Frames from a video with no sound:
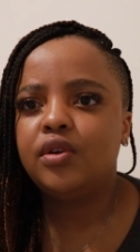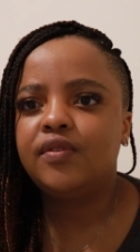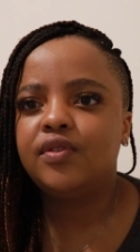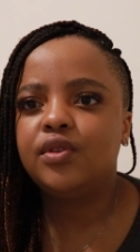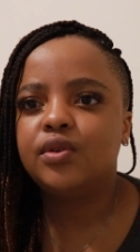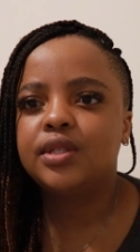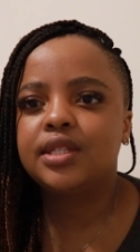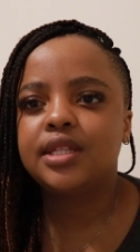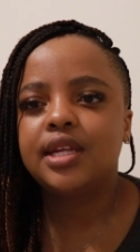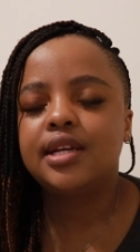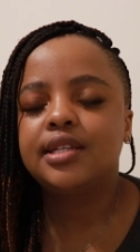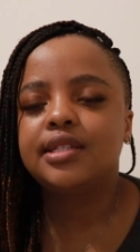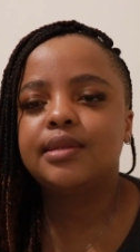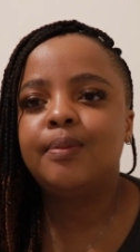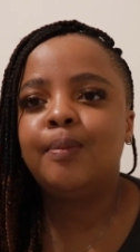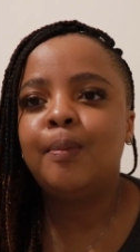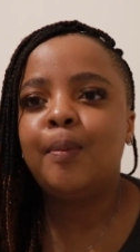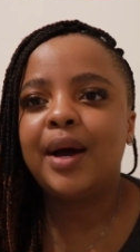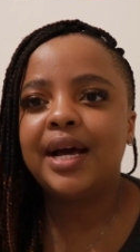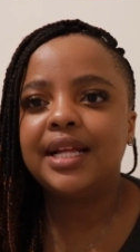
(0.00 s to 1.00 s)
of those things
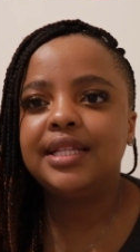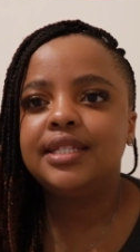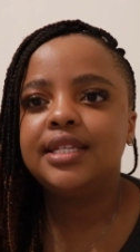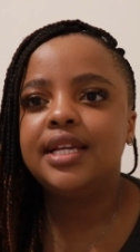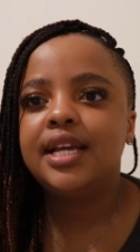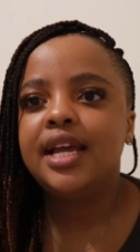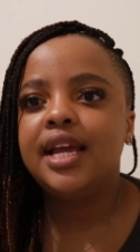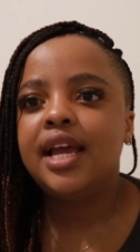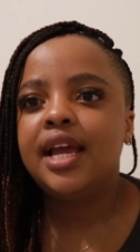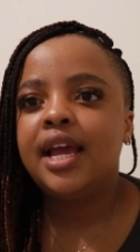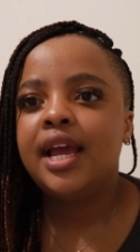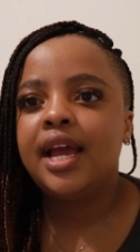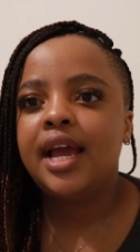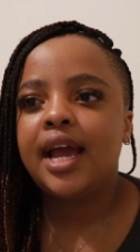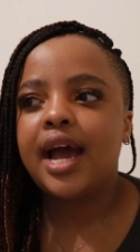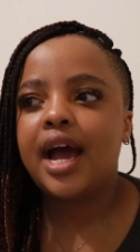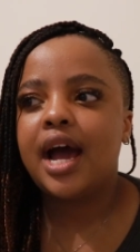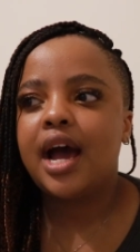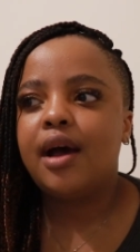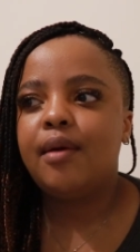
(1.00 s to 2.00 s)
but
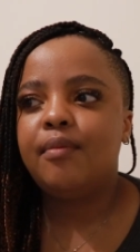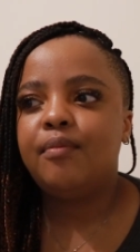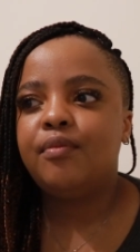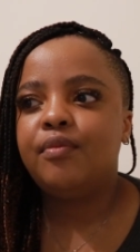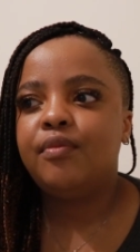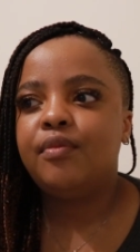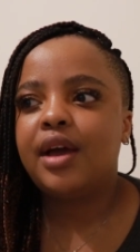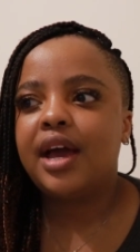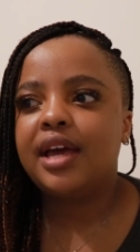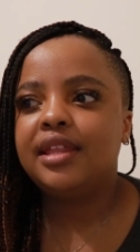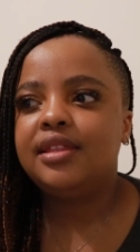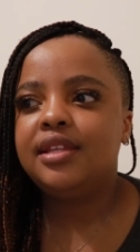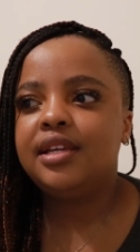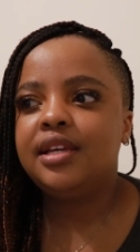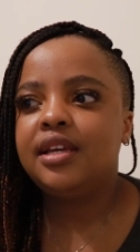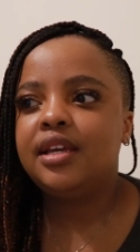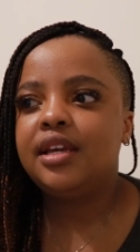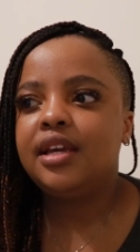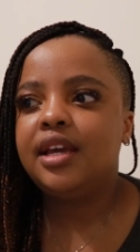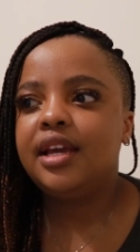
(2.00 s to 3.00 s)
um, I
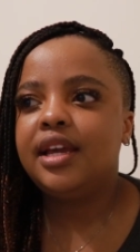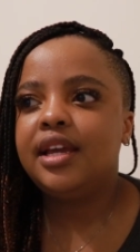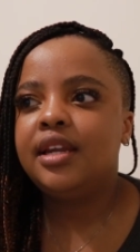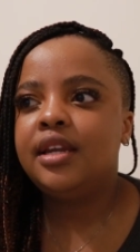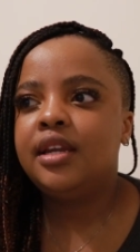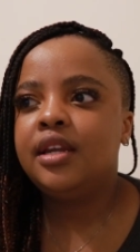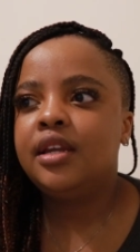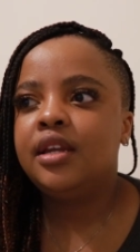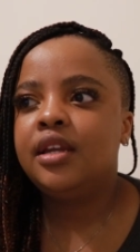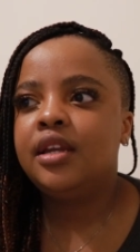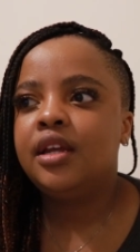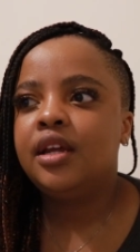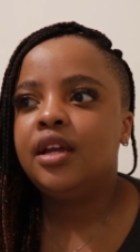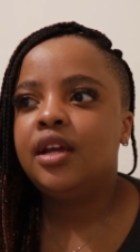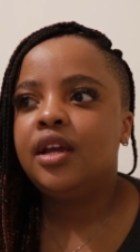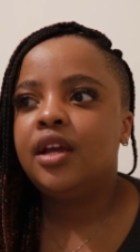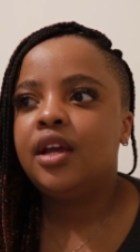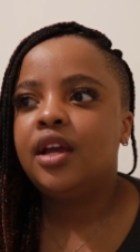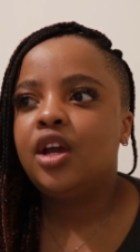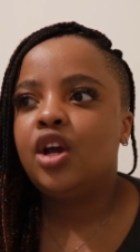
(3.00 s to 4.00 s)
think in
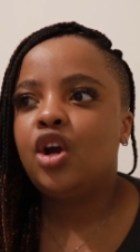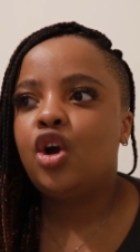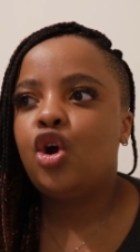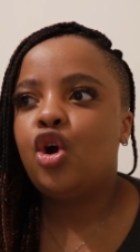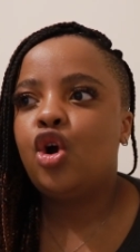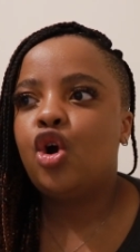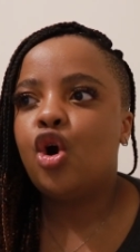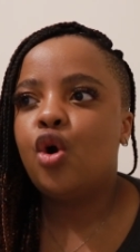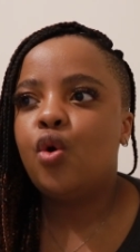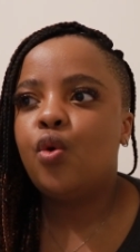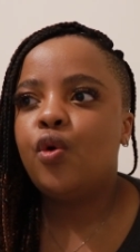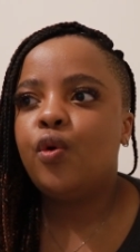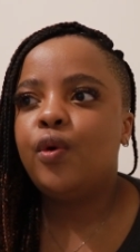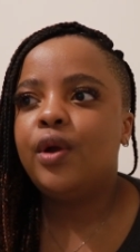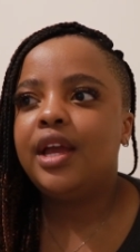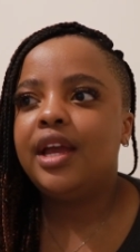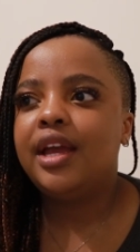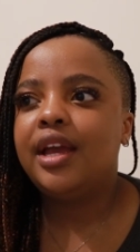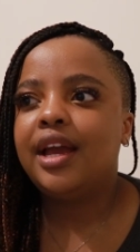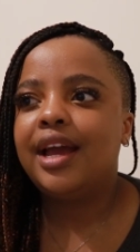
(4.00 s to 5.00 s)

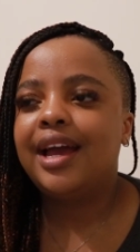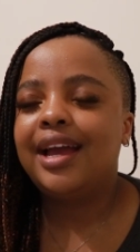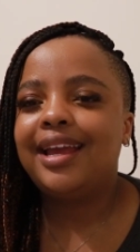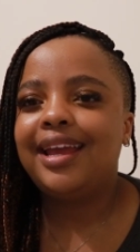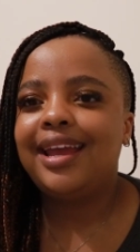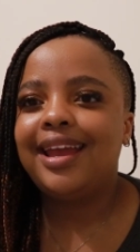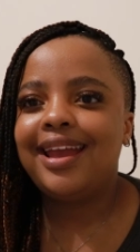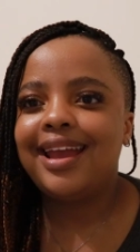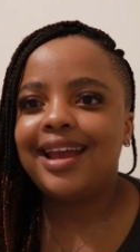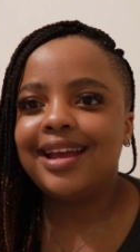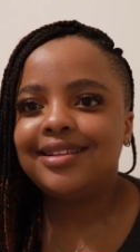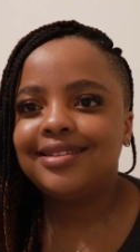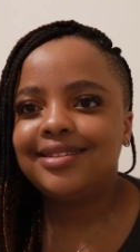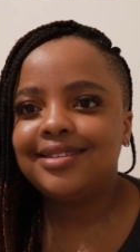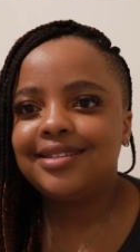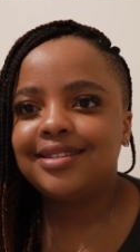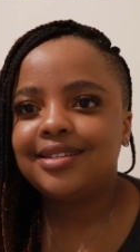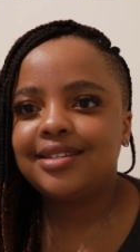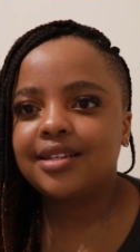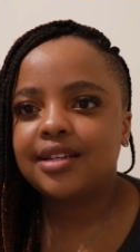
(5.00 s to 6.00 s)
going
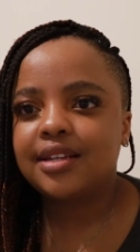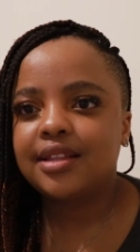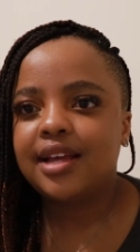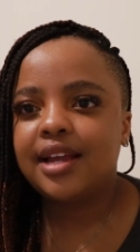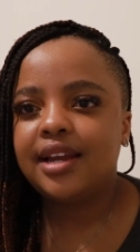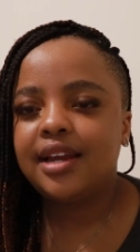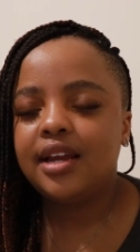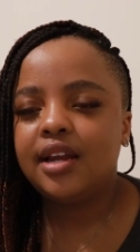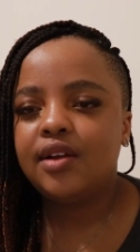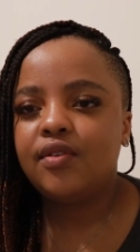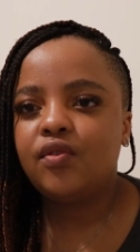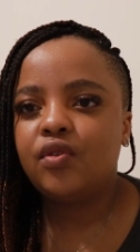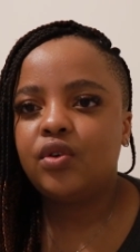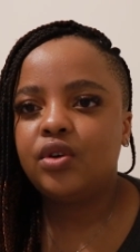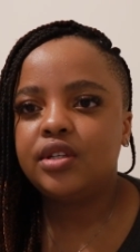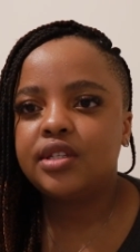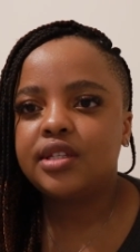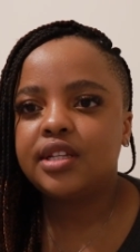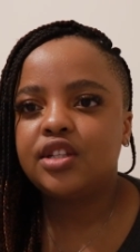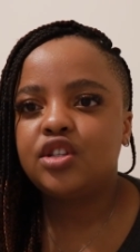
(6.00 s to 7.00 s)
against that inner
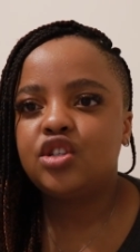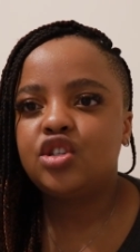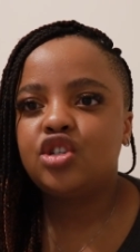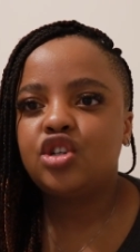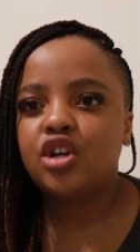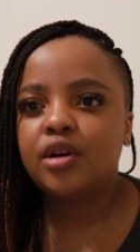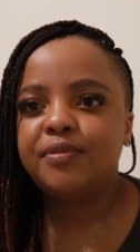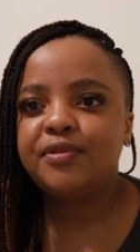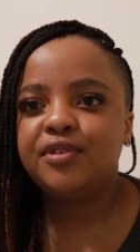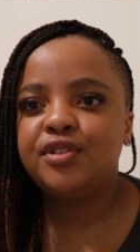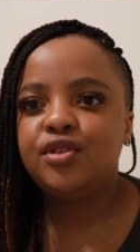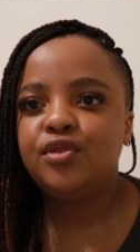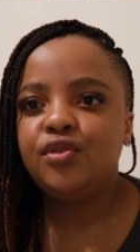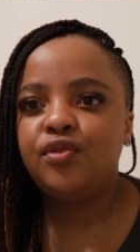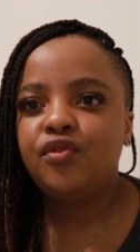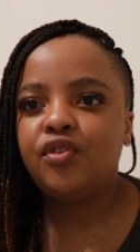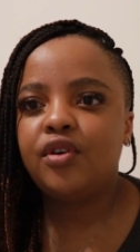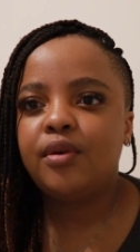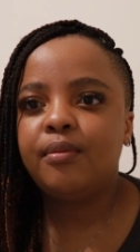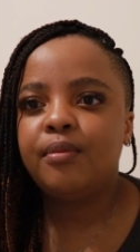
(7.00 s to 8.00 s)
voice that stops you
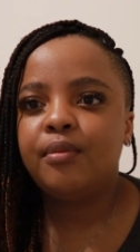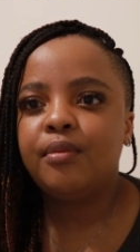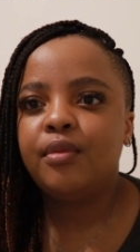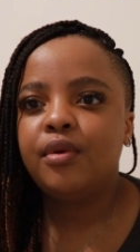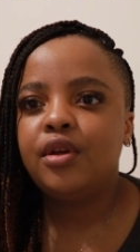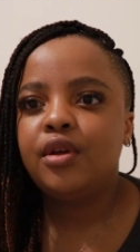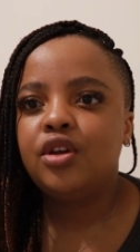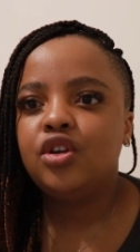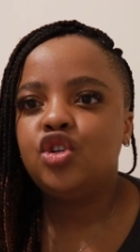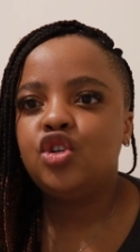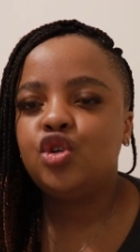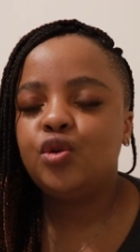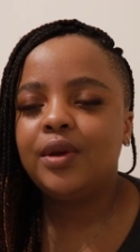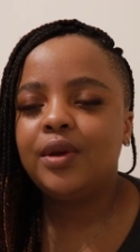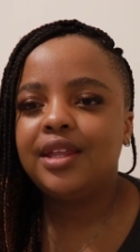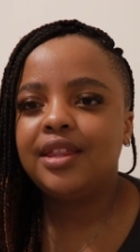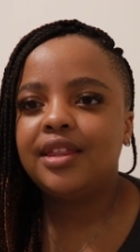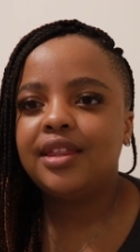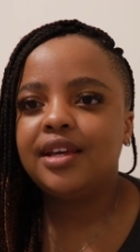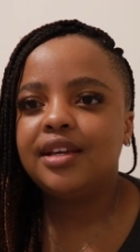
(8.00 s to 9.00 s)
from
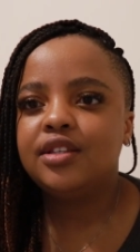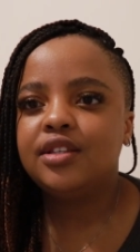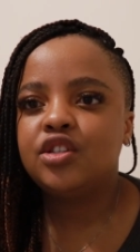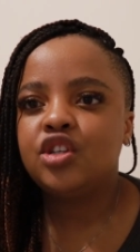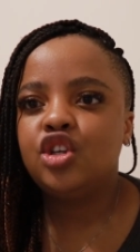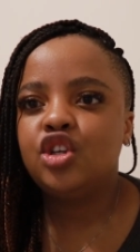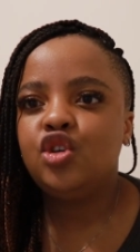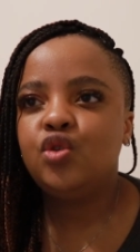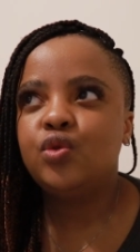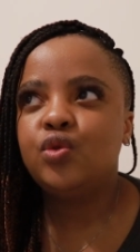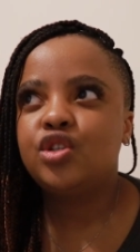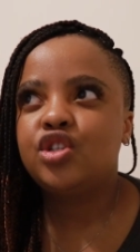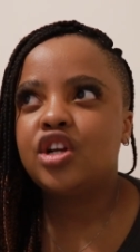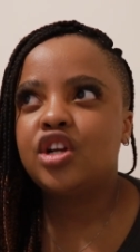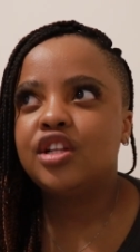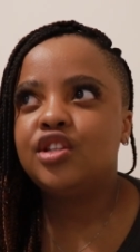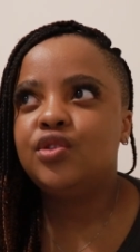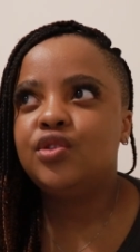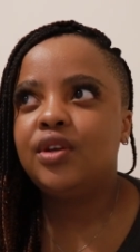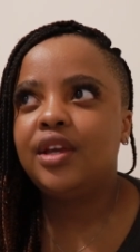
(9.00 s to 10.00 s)
doing things, you'll
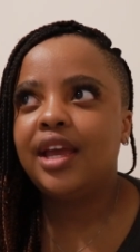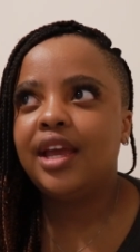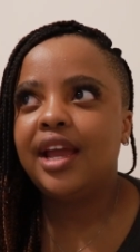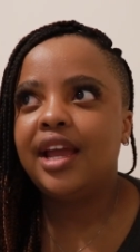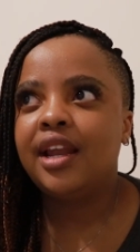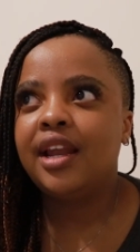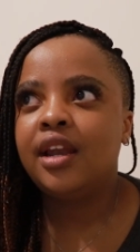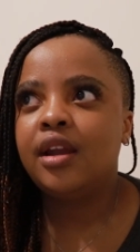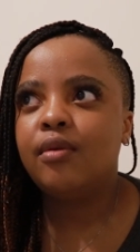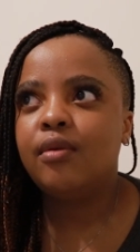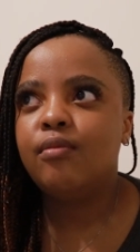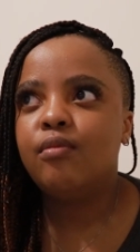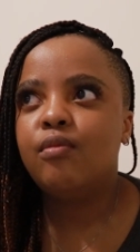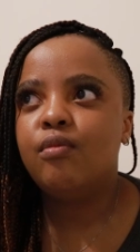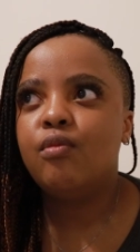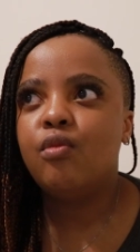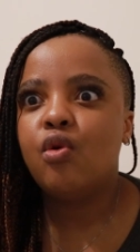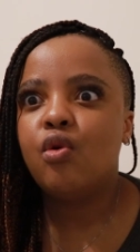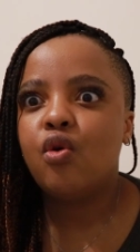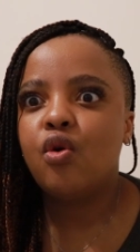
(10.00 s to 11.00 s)
start to gain
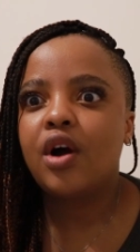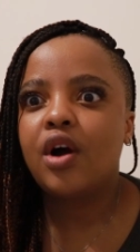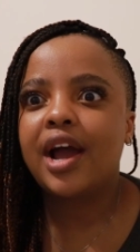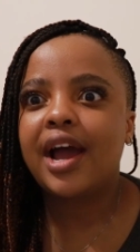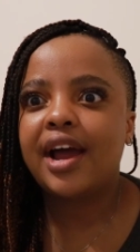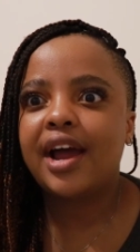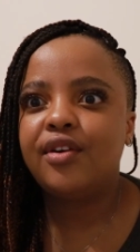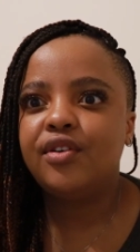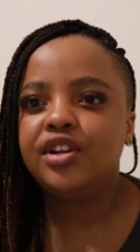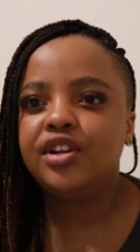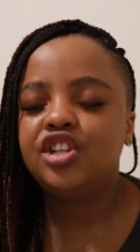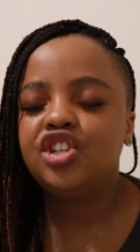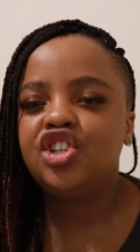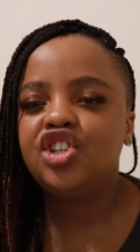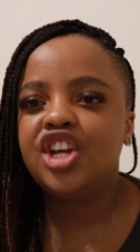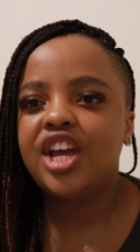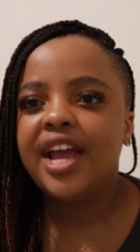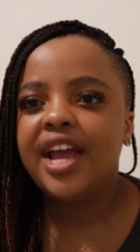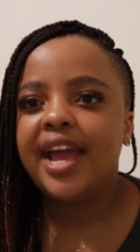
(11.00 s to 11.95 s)
more courage.